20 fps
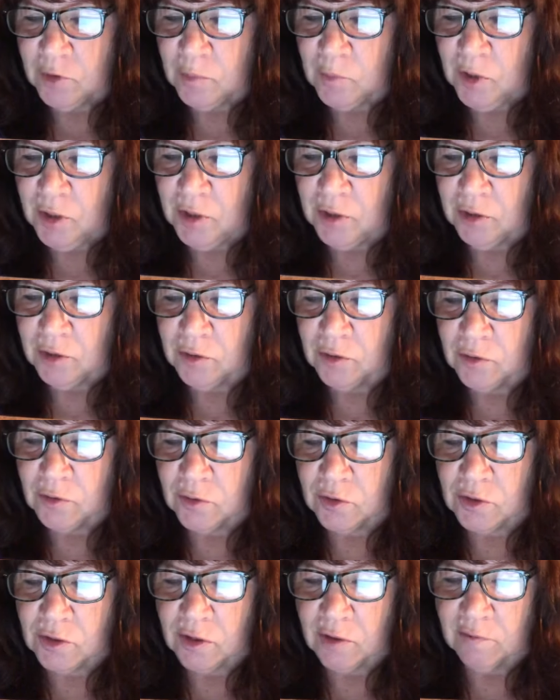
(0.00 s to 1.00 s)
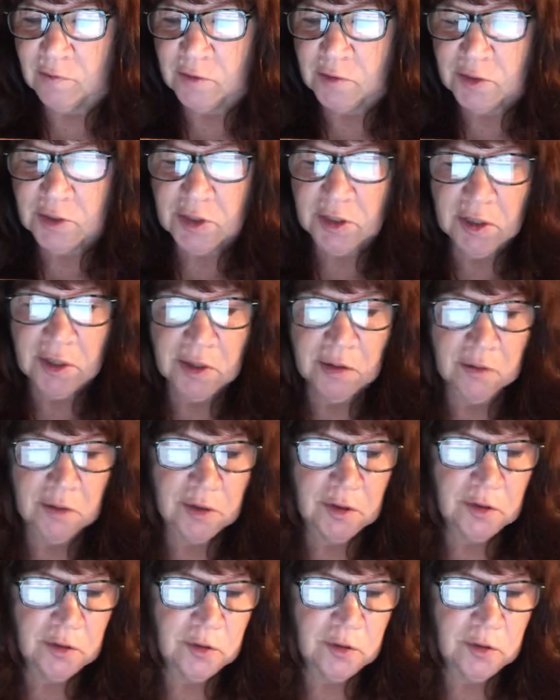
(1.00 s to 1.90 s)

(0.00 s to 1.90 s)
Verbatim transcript: make use of your talent.